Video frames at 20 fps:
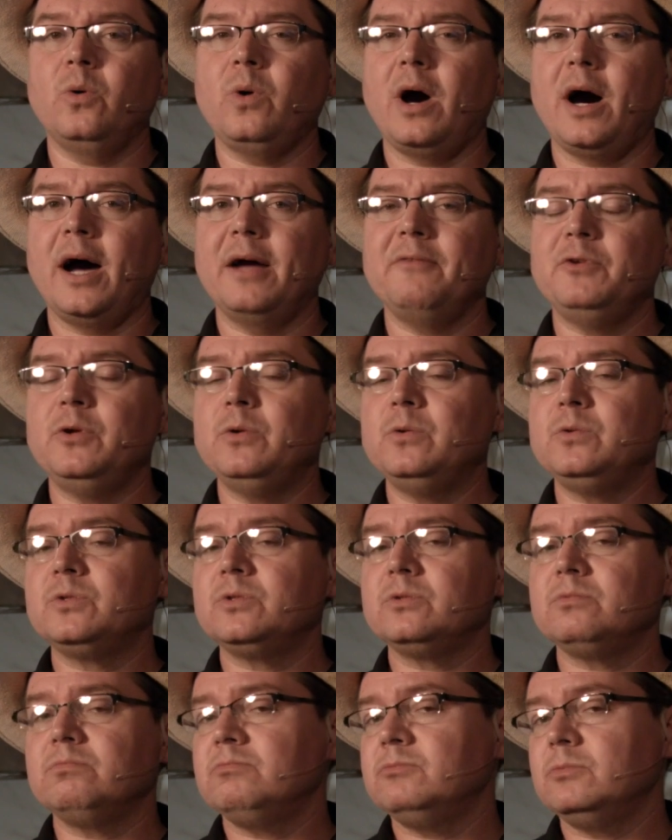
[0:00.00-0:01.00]
I've
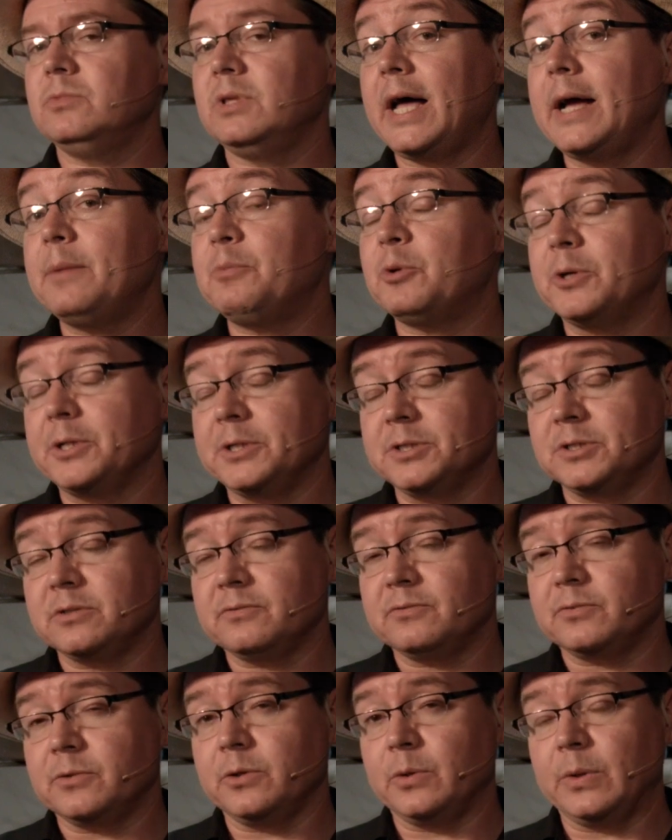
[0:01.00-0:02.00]
used libraries
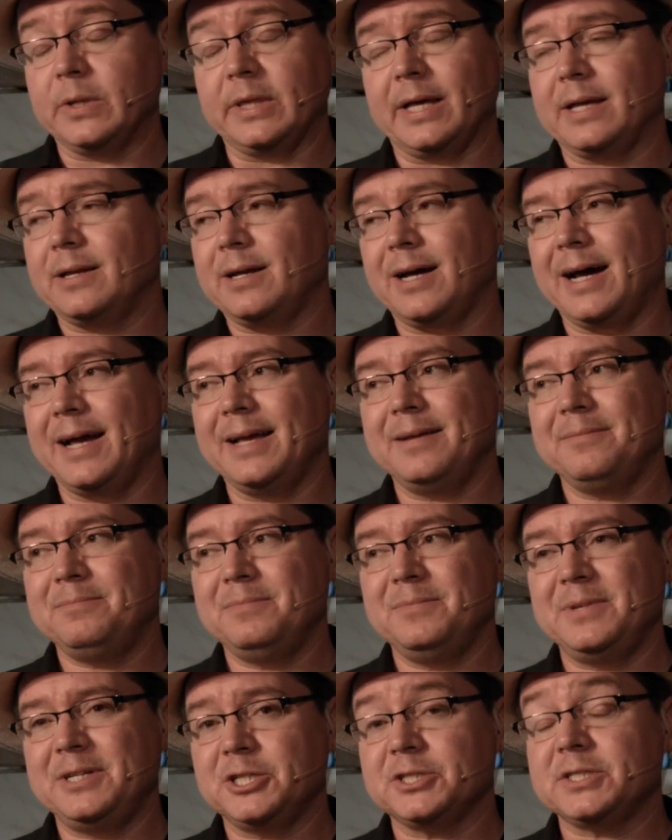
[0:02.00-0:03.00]
for doing that. I
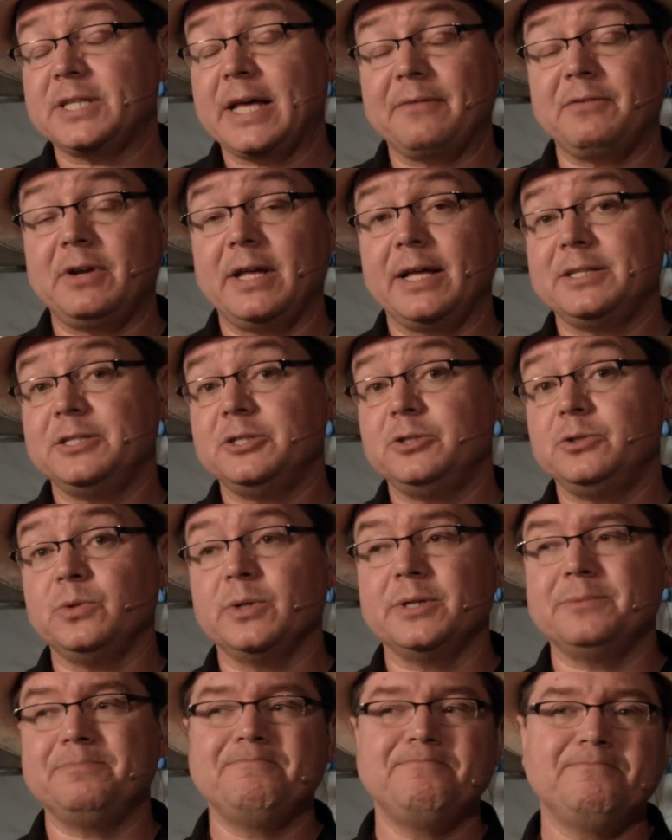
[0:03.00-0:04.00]
just haven't had to do
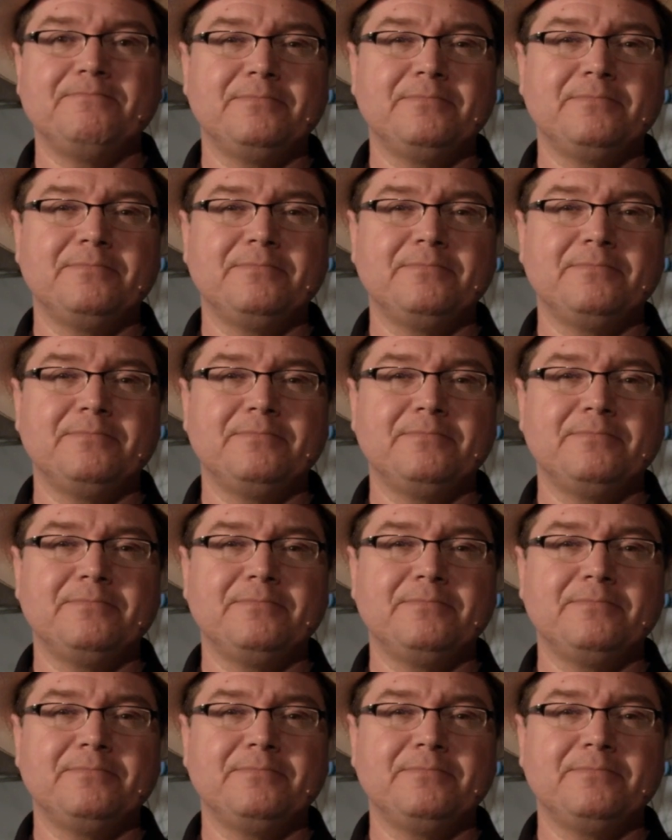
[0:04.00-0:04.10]
it.